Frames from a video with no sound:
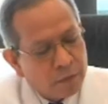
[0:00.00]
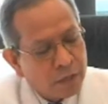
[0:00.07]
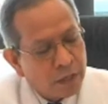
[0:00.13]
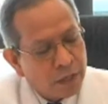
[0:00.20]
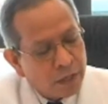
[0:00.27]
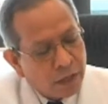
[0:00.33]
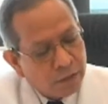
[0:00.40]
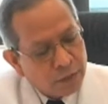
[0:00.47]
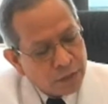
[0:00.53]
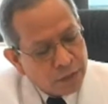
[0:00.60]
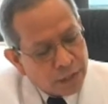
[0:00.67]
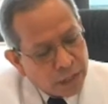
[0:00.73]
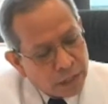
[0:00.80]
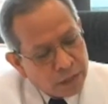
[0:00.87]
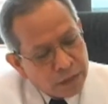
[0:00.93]
We can
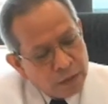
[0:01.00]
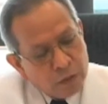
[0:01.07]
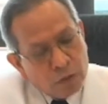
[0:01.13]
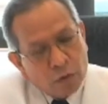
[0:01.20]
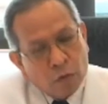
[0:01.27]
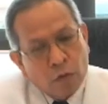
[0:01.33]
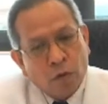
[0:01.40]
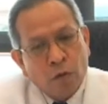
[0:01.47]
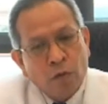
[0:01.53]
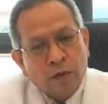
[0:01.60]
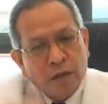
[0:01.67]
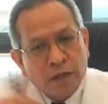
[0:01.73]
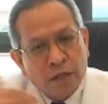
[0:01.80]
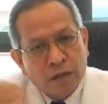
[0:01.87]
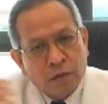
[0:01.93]
harvest that, or
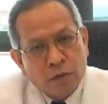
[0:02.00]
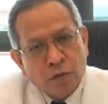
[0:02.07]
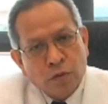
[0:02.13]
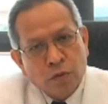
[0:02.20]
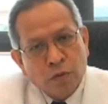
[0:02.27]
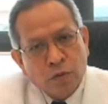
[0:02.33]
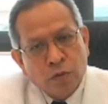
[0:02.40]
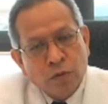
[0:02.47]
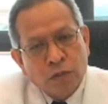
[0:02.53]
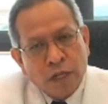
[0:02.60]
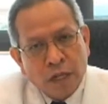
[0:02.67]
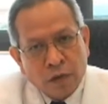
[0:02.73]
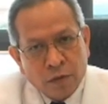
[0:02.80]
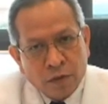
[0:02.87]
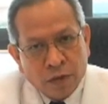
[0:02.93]
we can also use
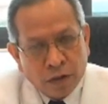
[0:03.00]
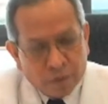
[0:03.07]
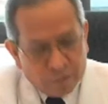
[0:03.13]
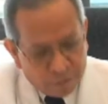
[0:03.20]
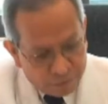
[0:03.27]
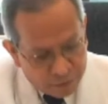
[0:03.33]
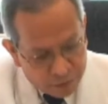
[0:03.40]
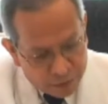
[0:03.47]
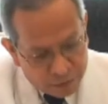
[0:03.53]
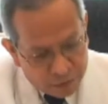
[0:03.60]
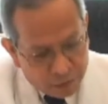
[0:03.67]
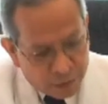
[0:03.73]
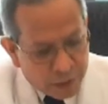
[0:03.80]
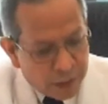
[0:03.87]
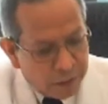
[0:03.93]
allograft.
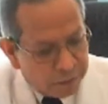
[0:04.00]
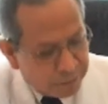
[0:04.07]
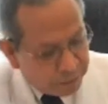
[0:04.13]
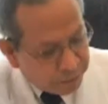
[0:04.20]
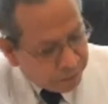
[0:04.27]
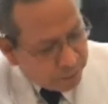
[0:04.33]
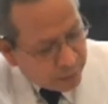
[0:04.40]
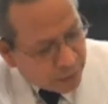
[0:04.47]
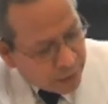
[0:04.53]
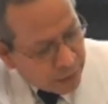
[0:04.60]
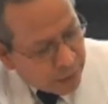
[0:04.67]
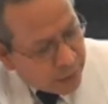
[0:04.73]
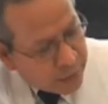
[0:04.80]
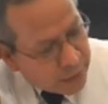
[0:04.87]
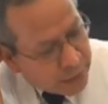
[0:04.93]
Okay,
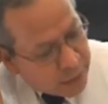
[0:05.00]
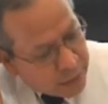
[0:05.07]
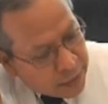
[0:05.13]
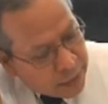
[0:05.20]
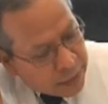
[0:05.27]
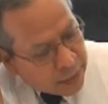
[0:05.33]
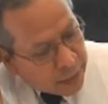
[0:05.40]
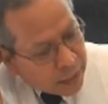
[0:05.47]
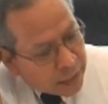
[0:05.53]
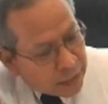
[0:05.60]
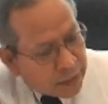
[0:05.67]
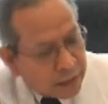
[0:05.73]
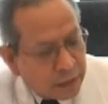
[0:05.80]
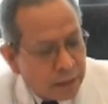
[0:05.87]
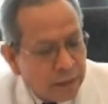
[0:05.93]

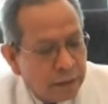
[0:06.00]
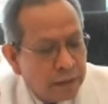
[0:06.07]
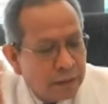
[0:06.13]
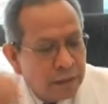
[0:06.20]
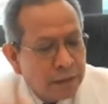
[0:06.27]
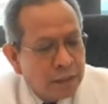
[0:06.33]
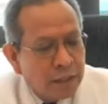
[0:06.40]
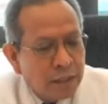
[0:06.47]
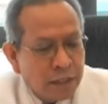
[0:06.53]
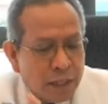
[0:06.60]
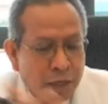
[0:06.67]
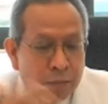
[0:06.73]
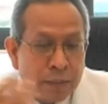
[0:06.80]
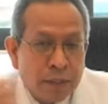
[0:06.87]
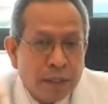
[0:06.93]
and these
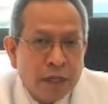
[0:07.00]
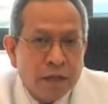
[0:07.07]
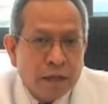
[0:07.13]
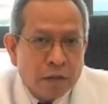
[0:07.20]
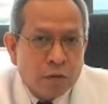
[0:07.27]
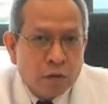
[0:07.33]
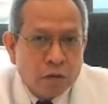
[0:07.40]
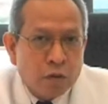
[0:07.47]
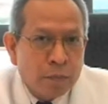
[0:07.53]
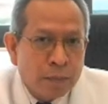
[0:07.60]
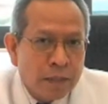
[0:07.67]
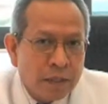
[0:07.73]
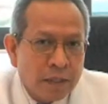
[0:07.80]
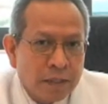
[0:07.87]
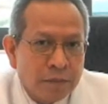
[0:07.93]
can be done
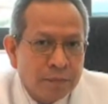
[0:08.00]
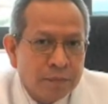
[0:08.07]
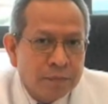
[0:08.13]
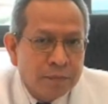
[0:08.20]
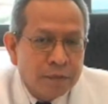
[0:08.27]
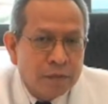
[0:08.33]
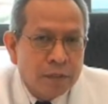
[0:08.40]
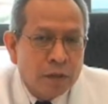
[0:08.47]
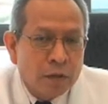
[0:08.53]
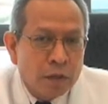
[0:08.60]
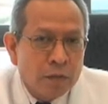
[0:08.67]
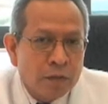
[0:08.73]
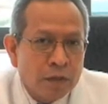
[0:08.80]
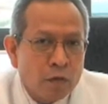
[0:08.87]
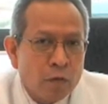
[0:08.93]
arthroscopically without
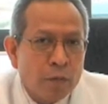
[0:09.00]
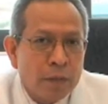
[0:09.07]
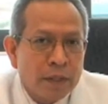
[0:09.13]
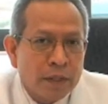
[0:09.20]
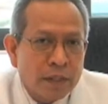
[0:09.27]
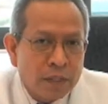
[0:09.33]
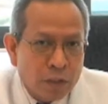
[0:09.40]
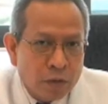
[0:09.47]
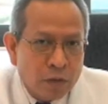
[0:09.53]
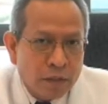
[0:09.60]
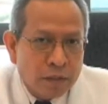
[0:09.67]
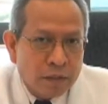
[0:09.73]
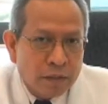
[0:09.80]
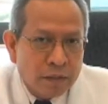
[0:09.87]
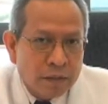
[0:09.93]
even opening the
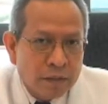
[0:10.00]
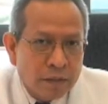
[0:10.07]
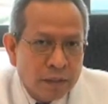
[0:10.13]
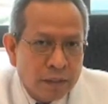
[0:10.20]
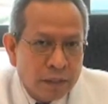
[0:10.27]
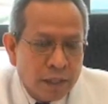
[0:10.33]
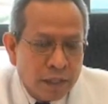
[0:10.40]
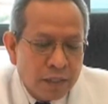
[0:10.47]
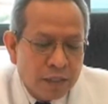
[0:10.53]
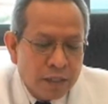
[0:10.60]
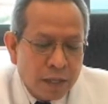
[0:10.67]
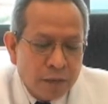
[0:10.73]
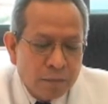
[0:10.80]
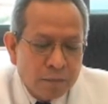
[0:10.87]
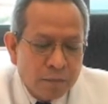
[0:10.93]
joint. Okay,
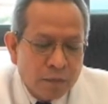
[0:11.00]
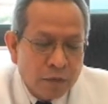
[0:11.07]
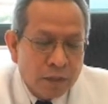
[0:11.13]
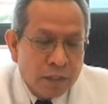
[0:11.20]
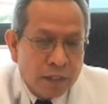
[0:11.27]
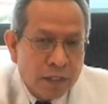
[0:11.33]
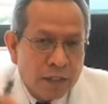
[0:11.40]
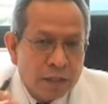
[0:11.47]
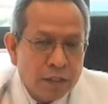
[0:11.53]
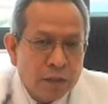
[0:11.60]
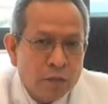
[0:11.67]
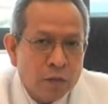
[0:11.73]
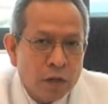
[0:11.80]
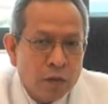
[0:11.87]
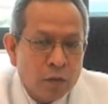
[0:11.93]
except for the
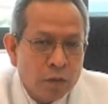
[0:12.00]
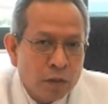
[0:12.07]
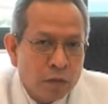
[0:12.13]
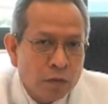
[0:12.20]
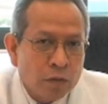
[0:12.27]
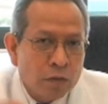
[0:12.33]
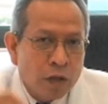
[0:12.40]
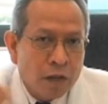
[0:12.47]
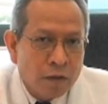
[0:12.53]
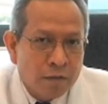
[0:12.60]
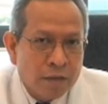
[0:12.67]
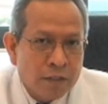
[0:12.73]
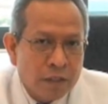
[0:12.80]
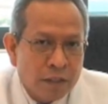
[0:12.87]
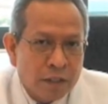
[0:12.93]
area where we're going to
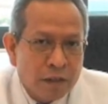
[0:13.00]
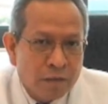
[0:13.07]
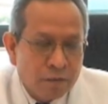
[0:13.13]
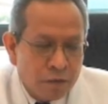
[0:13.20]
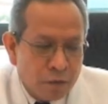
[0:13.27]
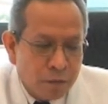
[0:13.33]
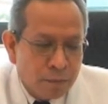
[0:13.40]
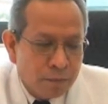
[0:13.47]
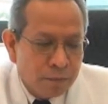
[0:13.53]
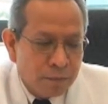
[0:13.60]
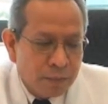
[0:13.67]
harvest the graft from.